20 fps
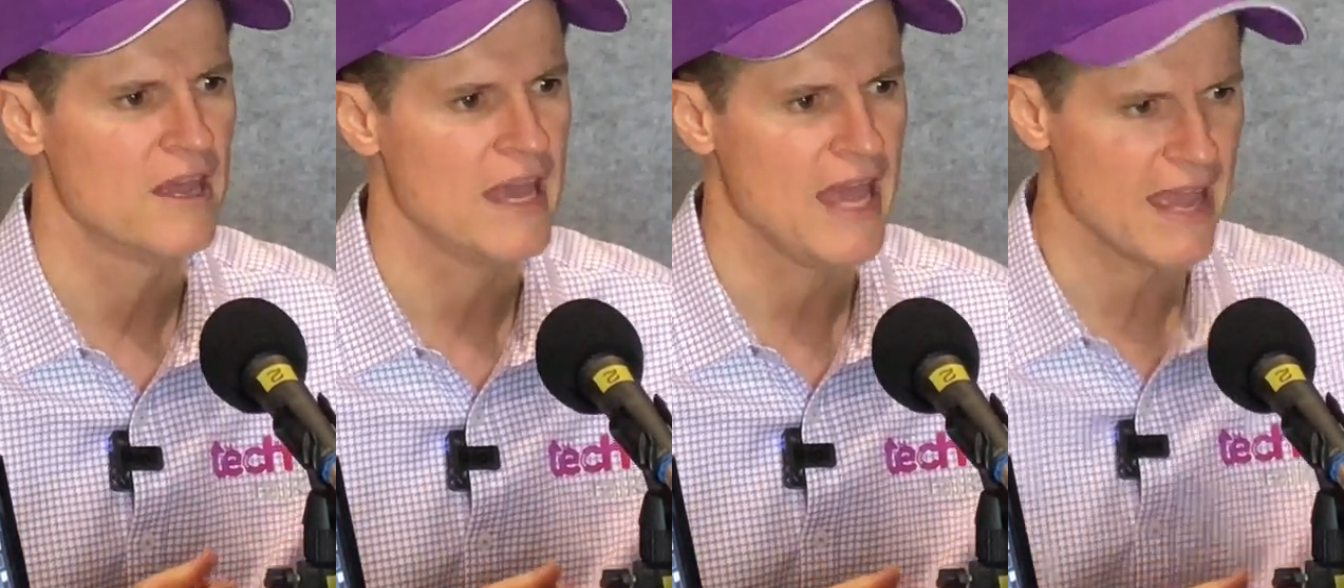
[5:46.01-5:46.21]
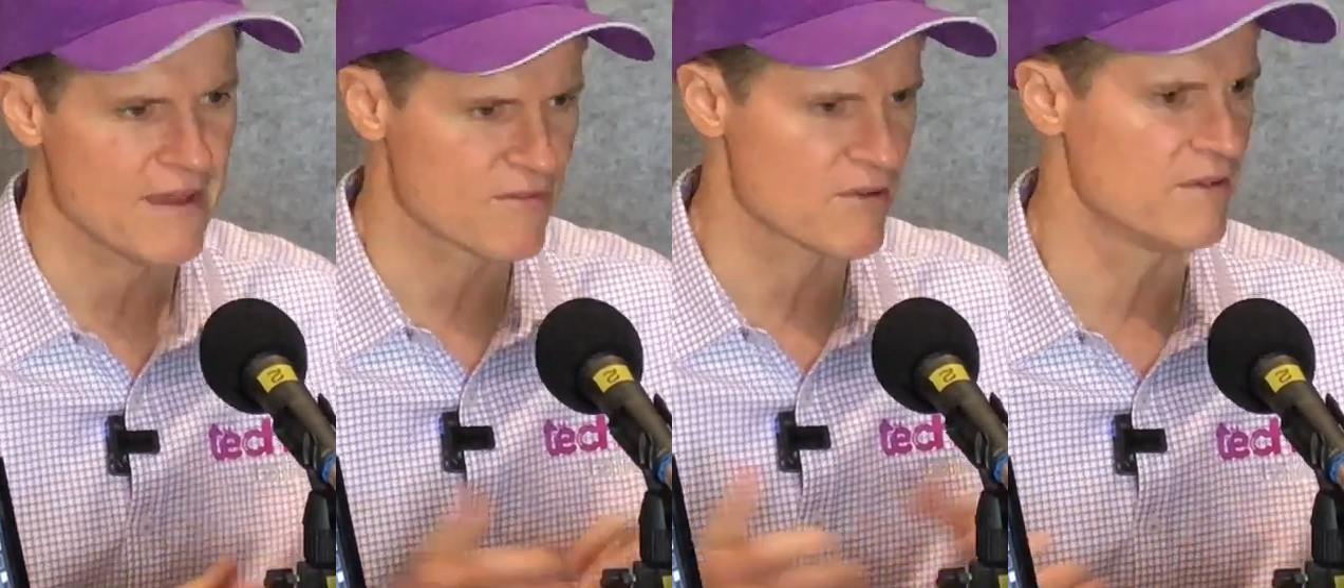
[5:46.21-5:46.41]

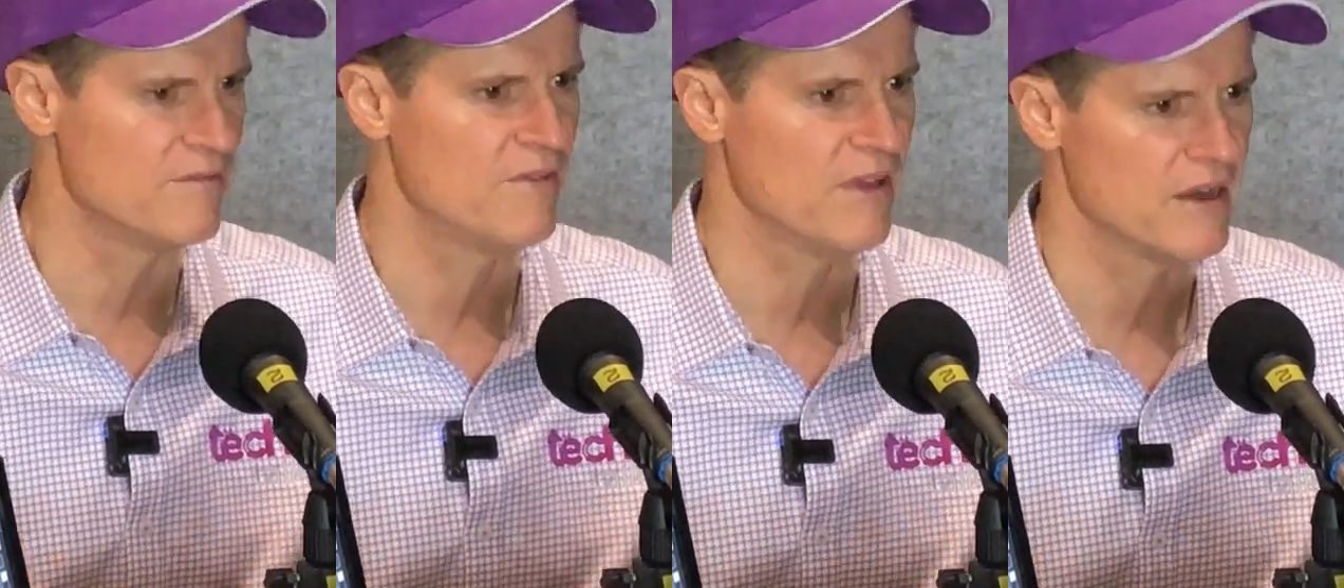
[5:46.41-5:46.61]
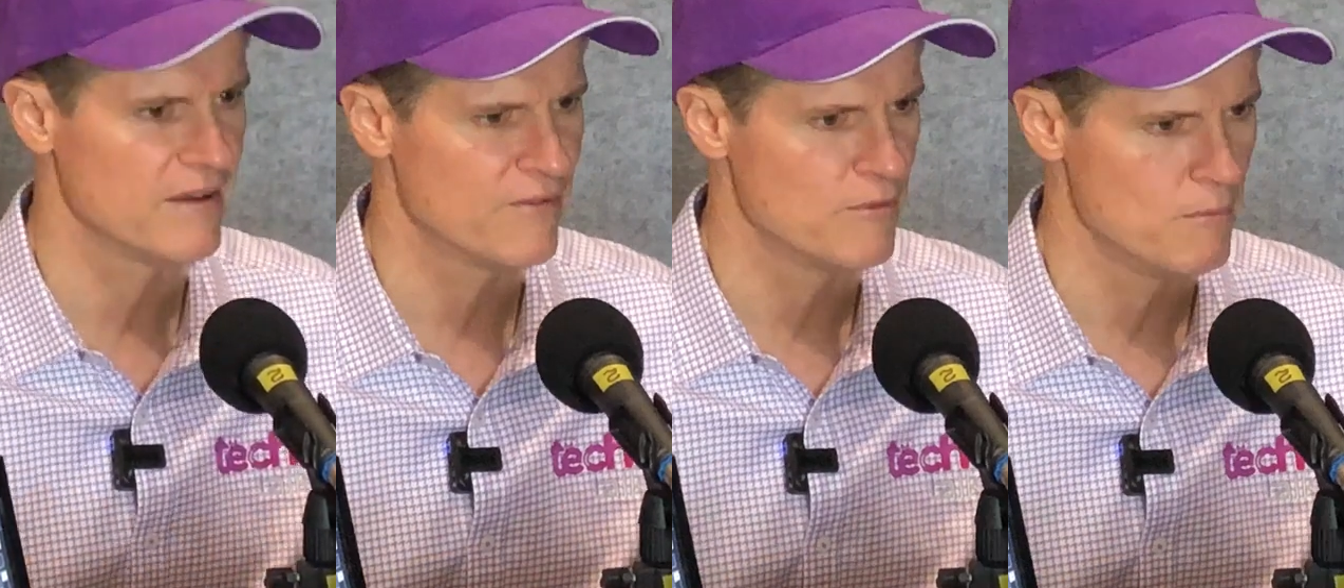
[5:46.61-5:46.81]
ever
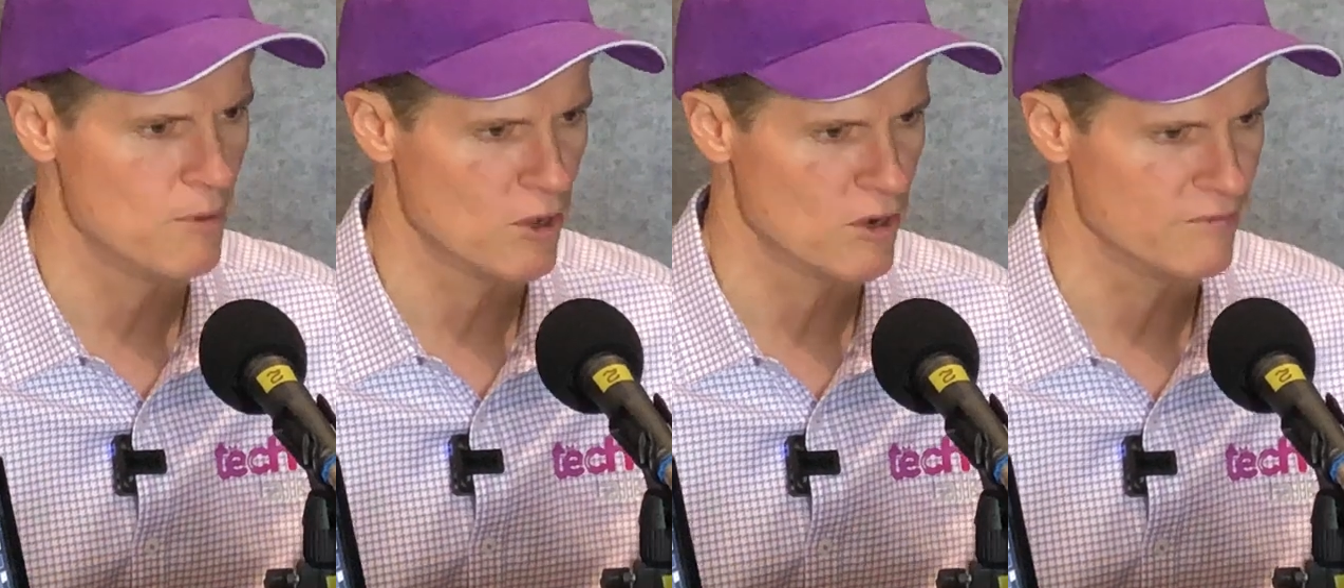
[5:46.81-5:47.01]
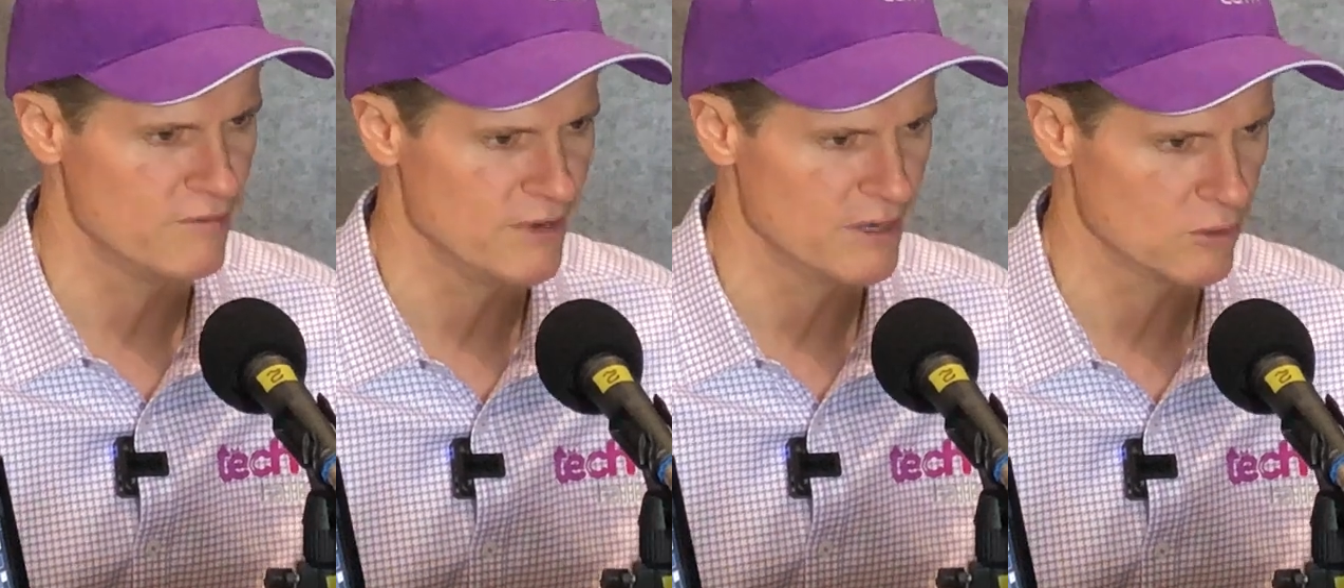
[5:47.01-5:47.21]
invented for
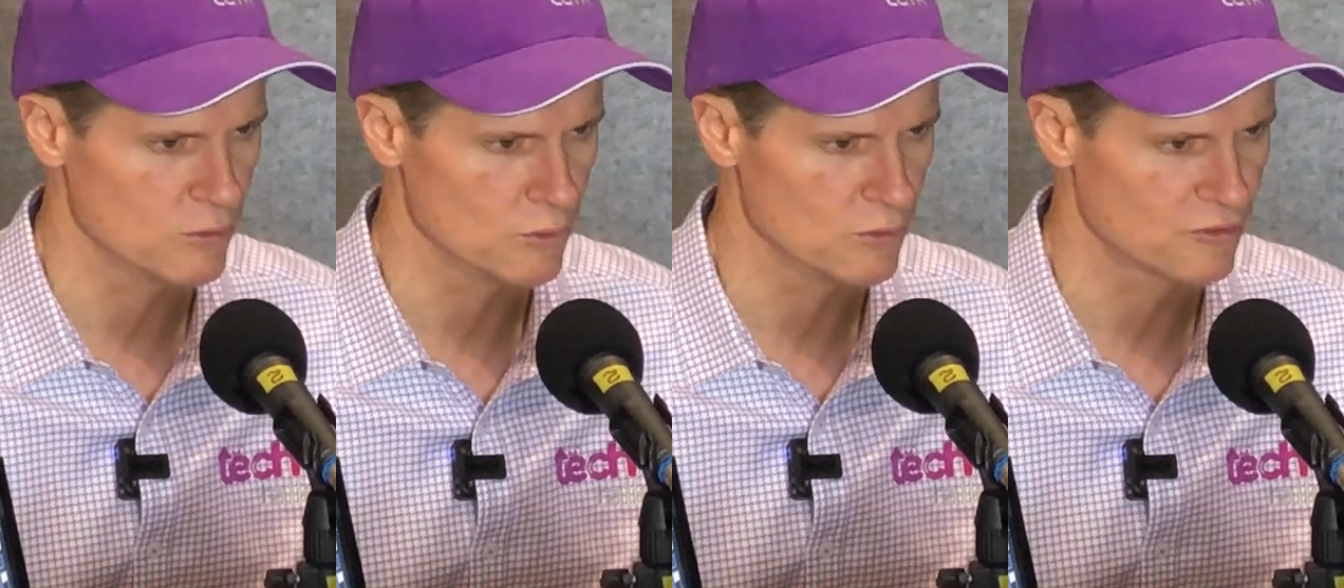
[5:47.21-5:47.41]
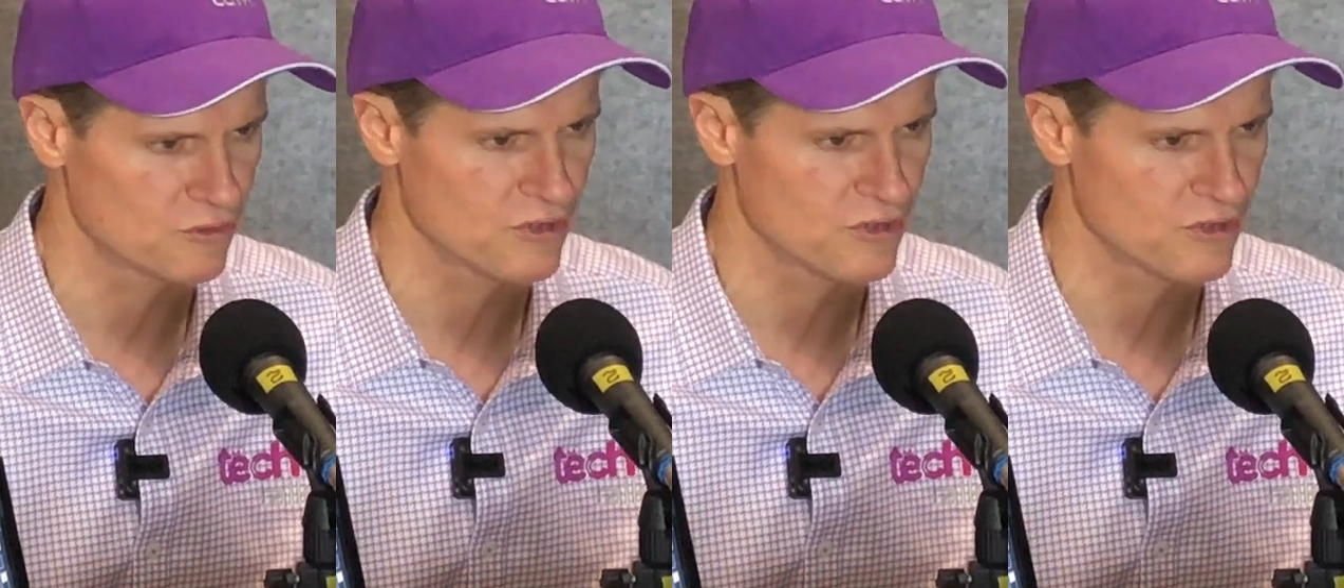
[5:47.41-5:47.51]
motor vehicles.